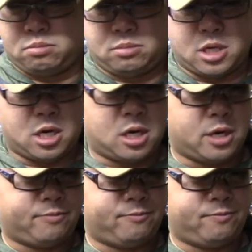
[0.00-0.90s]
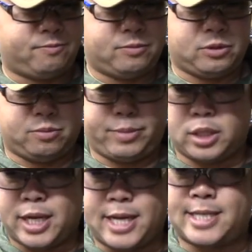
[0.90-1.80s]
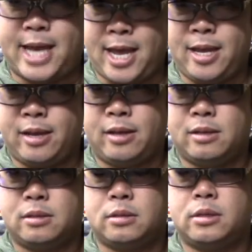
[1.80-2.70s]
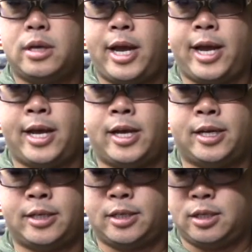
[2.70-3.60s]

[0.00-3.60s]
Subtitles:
Built like a tank, and